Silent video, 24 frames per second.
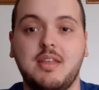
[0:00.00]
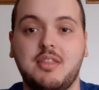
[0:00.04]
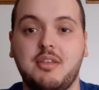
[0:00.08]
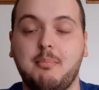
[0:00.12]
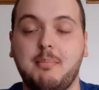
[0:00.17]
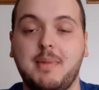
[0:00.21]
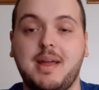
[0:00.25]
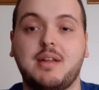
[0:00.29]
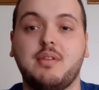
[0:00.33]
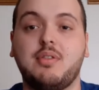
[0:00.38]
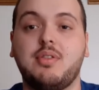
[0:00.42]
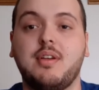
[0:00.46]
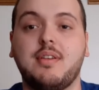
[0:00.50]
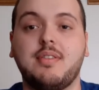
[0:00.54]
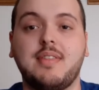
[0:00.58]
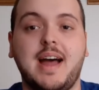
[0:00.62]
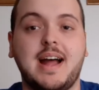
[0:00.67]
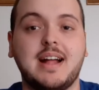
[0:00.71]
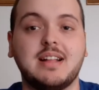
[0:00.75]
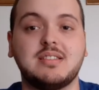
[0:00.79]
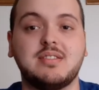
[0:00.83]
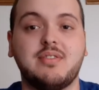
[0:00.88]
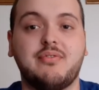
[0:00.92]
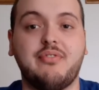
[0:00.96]
The main thing
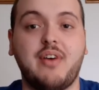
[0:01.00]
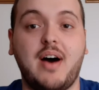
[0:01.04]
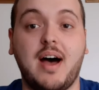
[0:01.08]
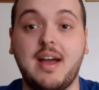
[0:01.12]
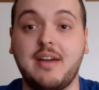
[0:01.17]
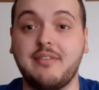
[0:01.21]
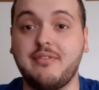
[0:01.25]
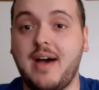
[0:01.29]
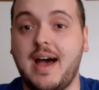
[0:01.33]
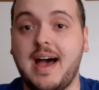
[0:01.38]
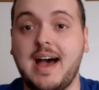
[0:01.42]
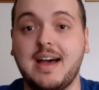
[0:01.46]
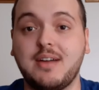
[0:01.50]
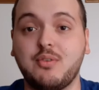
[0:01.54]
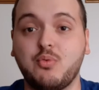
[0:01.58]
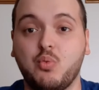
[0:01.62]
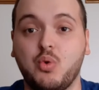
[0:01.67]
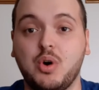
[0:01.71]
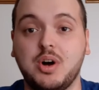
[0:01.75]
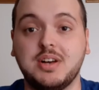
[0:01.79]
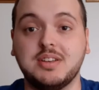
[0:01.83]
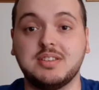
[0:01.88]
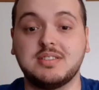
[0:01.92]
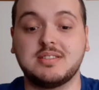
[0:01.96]
that 5 had
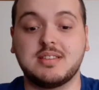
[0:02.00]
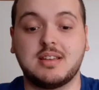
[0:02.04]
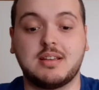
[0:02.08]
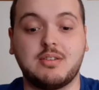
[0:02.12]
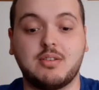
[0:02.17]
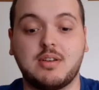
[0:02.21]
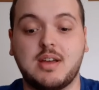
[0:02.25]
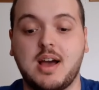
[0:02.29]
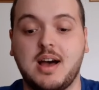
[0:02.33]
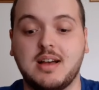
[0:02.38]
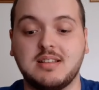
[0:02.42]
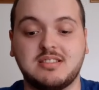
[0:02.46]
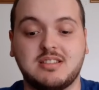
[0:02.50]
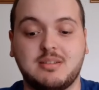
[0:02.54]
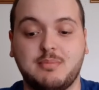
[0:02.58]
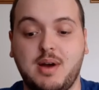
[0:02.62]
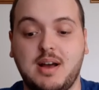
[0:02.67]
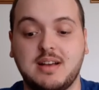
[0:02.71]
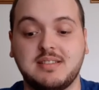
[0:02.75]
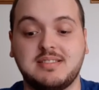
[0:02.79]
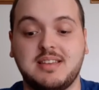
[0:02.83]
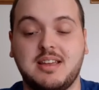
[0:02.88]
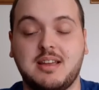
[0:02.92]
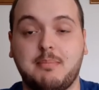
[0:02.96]
was
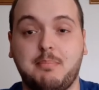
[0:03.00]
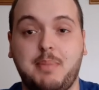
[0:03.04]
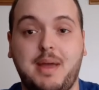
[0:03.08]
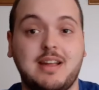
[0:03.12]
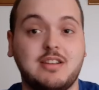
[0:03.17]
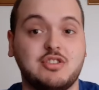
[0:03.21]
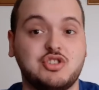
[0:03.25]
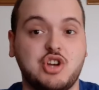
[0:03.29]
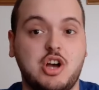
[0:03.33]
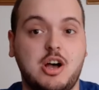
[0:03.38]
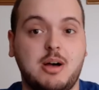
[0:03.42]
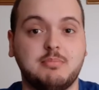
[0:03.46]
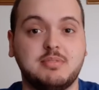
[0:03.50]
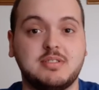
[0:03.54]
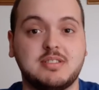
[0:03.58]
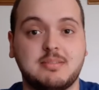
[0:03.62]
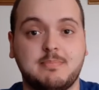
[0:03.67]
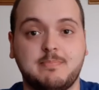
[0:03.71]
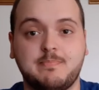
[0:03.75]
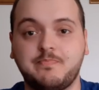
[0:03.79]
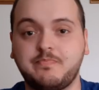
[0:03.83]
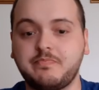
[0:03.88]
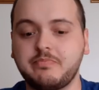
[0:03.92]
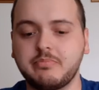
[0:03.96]
customizing paint
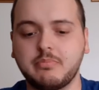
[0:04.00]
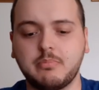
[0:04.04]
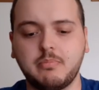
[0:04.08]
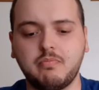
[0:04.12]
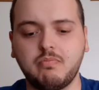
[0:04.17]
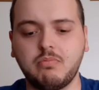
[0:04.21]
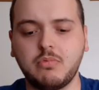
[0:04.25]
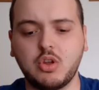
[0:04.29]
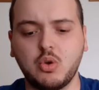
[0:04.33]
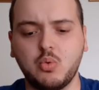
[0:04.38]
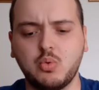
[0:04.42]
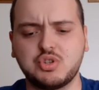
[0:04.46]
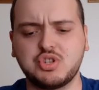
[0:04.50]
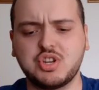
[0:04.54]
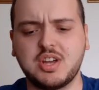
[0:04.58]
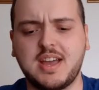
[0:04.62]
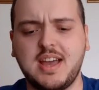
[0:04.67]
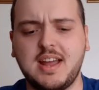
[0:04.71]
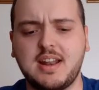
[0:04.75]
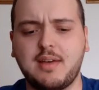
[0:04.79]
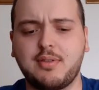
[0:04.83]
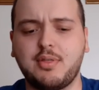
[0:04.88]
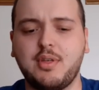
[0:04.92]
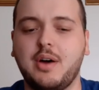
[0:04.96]
jobs, which
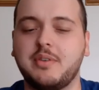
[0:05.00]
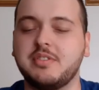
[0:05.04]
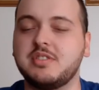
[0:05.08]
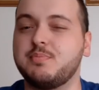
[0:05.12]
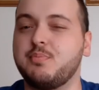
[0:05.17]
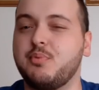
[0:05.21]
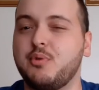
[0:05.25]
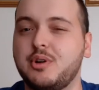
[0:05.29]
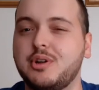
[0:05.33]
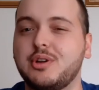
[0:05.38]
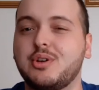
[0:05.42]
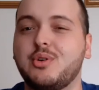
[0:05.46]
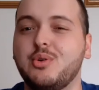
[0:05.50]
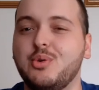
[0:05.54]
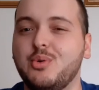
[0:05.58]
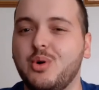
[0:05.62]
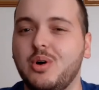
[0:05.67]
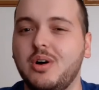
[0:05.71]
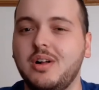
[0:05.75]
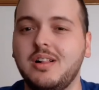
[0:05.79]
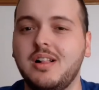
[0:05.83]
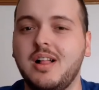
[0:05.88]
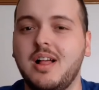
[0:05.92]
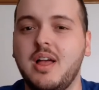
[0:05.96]
again I thought was pretty
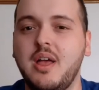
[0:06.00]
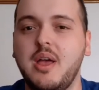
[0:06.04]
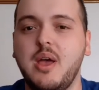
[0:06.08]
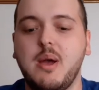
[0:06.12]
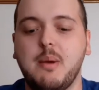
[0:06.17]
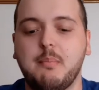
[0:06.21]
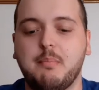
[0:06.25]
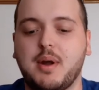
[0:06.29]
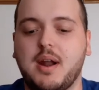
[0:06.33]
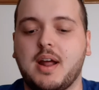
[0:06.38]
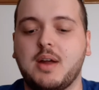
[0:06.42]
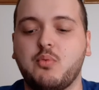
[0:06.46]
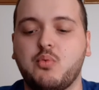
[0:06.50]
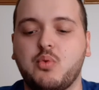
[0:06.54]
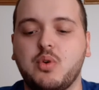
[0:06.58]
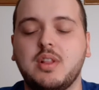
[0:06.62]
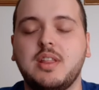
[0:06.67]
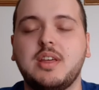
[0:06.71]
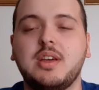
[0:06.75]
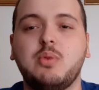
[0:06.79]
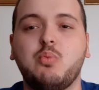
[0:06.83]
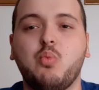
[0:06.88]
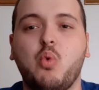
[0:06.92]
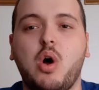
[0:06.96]
cool, but I
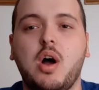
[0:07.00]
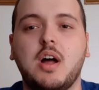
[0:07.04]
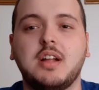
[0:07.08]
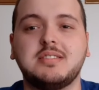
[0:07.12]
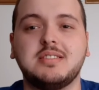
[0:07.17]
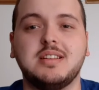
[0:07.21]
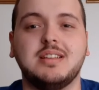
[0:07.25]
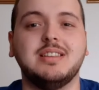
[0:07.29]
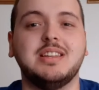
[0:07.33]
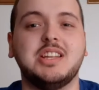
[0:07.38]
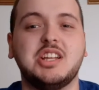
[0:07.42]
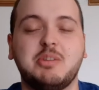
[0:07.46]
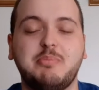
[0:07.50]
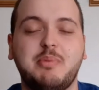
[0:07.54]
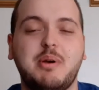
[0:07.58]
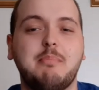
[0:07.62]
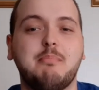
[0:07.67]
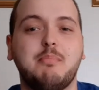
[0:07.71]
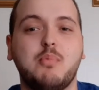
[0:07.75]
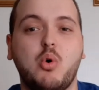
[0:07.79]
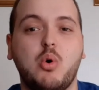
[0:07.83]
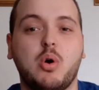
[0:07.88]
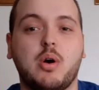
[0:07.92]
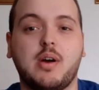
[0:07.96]
really want a little bit
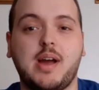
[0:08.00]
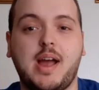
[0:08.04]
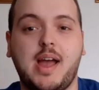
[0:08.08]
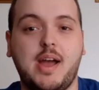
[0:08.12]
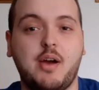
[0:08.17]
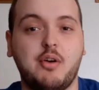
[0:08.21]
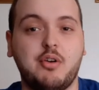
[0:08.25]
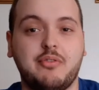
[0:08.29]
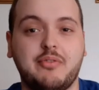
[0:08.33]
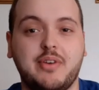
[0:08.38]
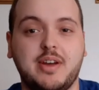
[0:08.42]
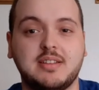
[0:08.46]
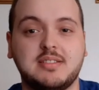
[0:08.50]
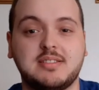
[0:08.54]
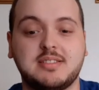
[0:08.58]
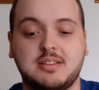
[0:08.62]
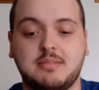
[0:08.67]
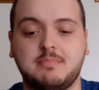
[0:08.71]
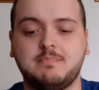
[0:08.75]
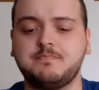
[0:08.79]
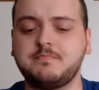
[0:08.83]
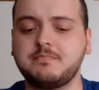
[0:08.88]
more out of it.